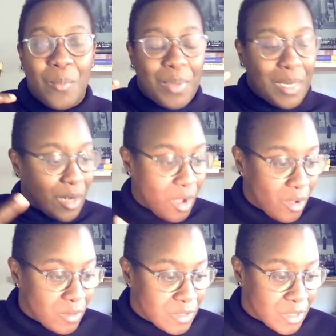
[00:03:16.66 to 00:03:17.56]
But it
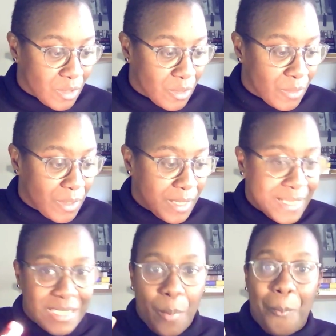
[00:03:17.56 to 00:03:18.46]
also
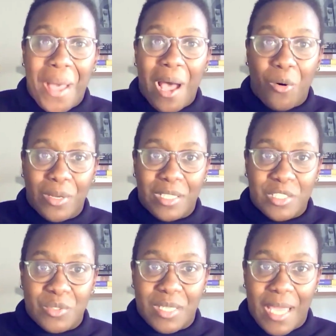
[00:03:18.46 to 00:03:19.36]
is about
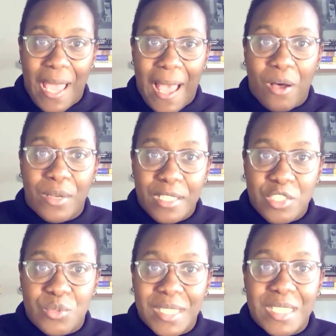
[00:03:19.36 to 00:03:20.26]
history, how
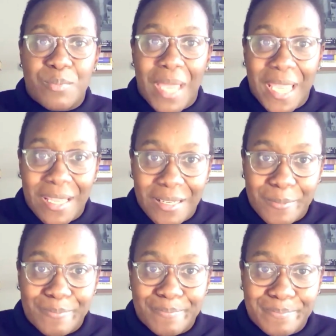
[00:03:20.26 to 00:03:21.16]
history is made.
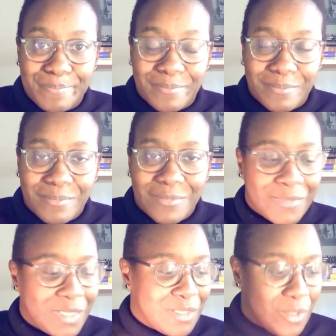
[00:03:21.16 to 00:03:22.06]

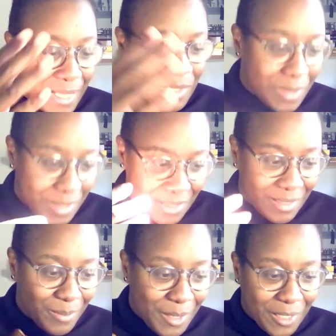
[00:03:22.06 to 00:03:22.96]
So that's what
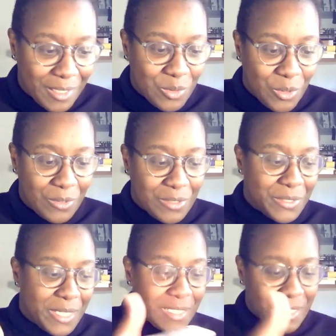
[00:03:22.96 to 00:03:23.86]
the American Historical
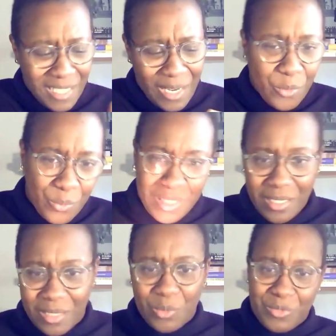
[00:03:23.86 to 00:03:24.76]
Association. And then I'll read
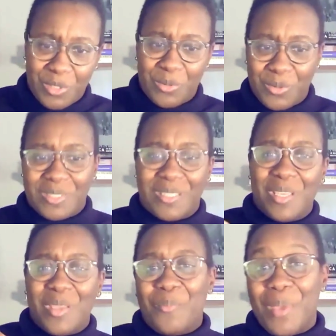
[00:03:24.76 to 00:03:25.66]
the other reviews,
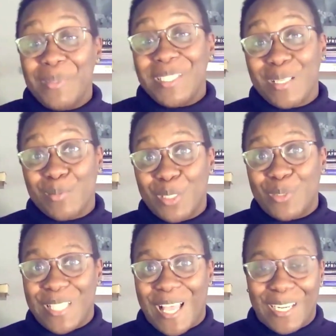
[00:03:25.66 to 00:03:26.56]
maybe take some
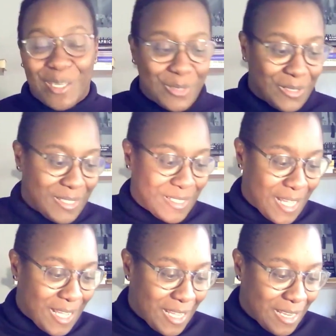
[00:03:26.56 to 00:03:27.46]
little side notes on the
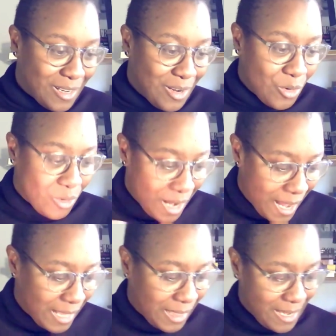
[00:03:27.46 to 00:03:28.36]
side or
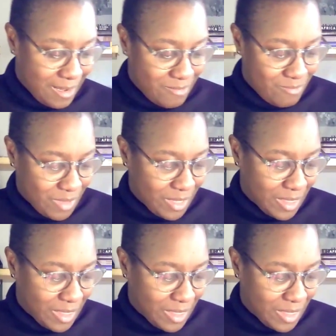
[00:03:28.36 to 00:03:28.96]
highlight,